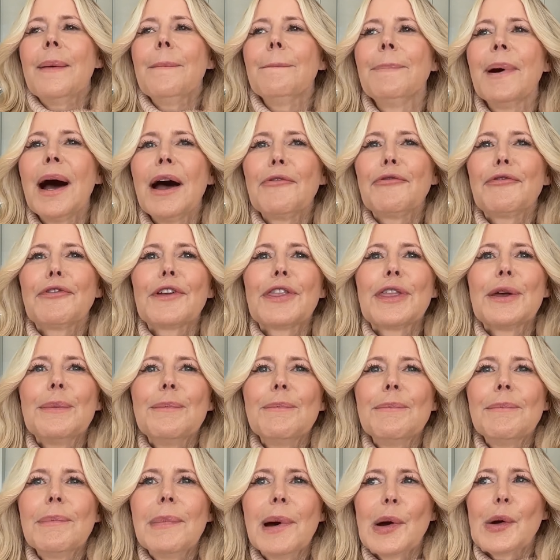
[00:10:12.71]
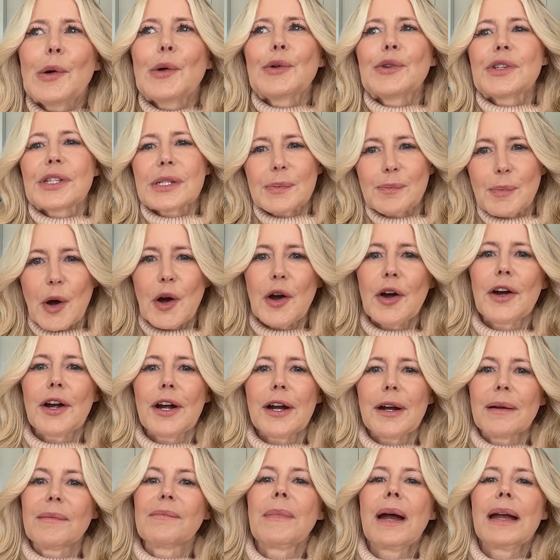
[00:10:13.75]
but for the most
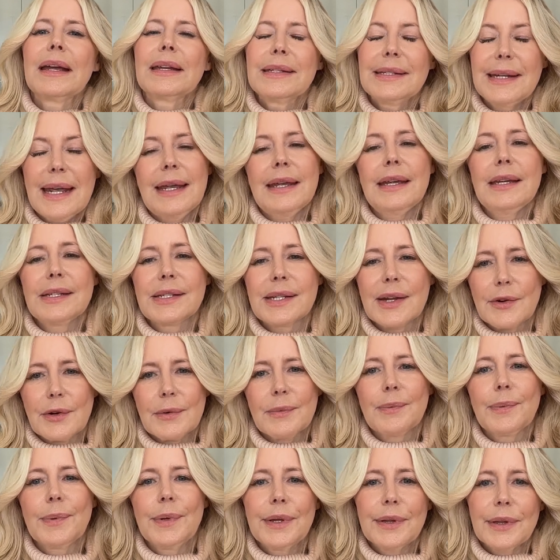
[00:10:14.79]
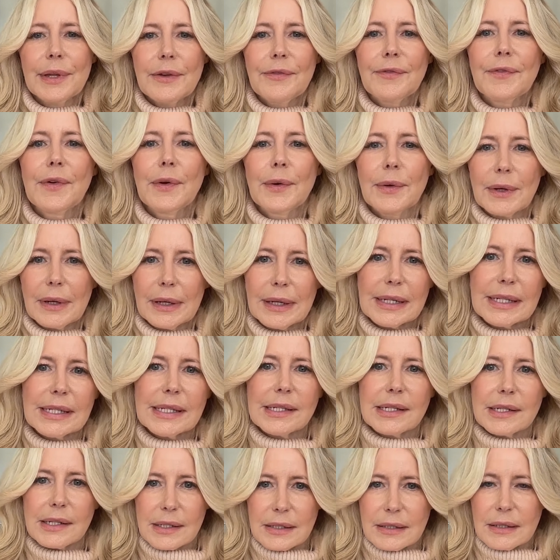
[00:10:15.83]
part, my days are really
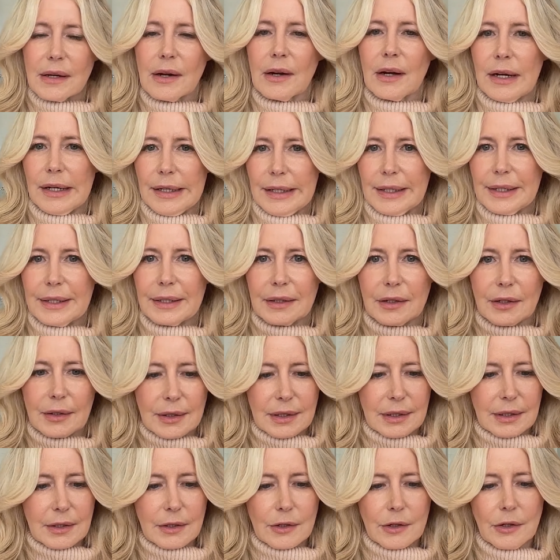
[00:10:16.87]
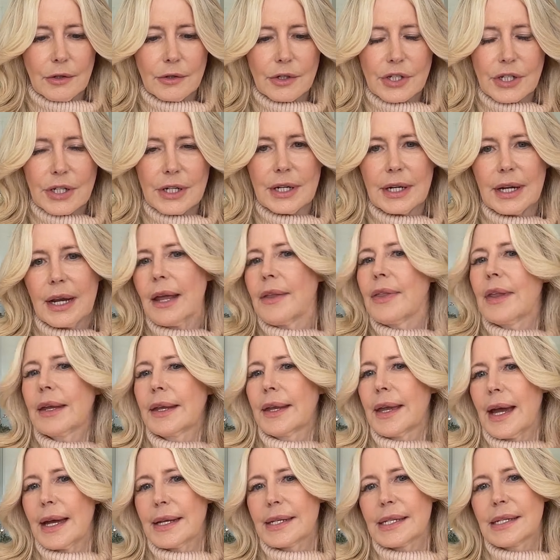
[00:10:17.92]
focused on coaching and then
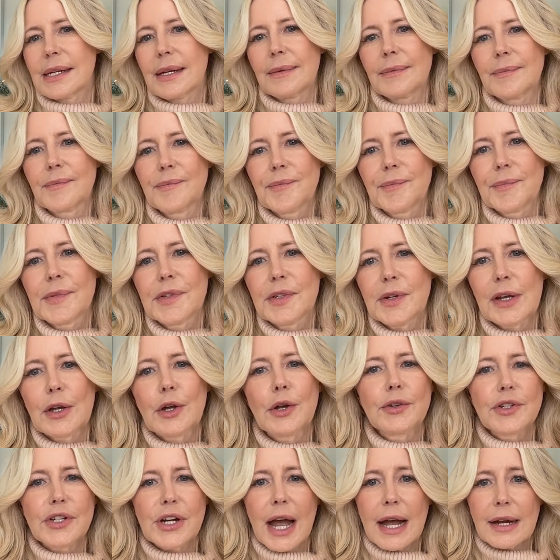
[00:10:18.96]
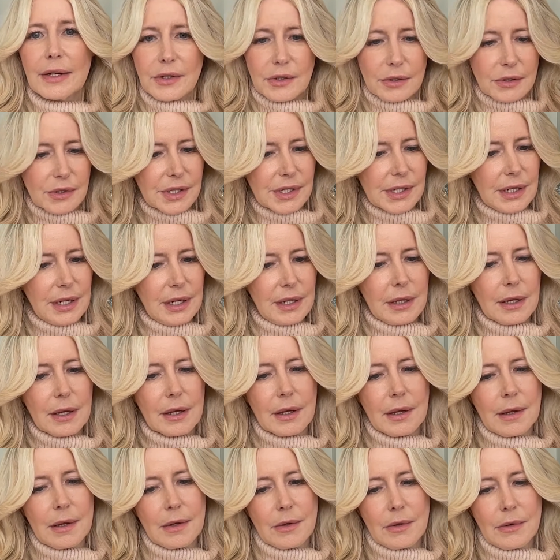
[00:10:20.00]
casting. So gotcha. it's actors in
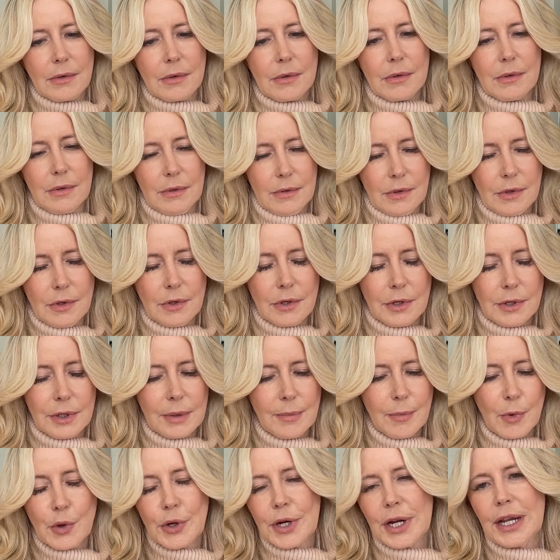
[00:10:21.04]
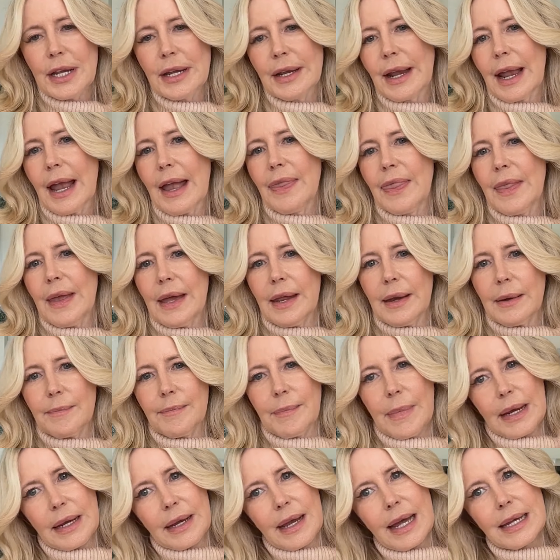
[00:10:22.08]
the early morning, and then
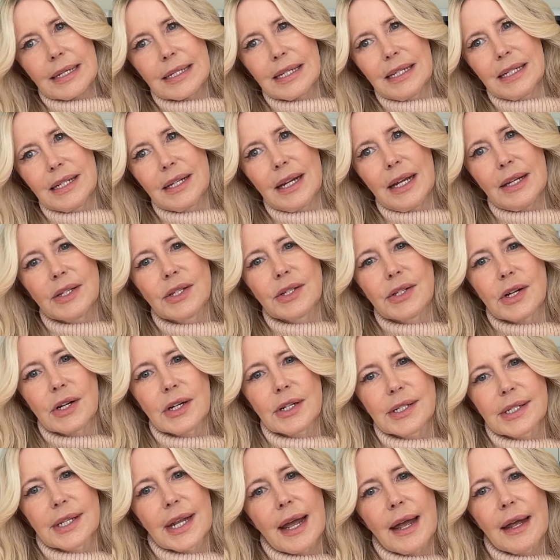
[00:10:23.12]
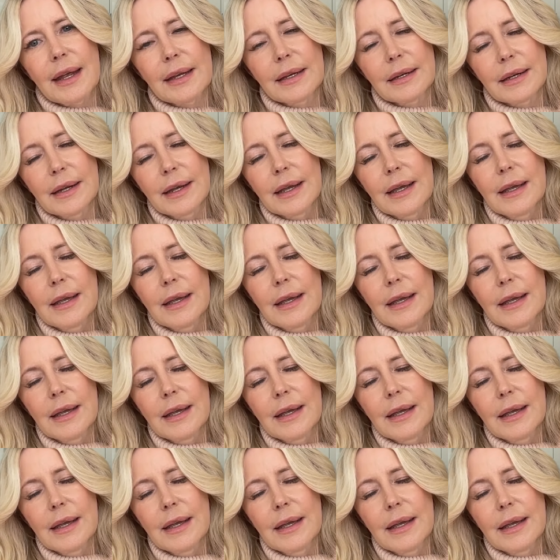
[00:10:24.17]
my casting day starts at.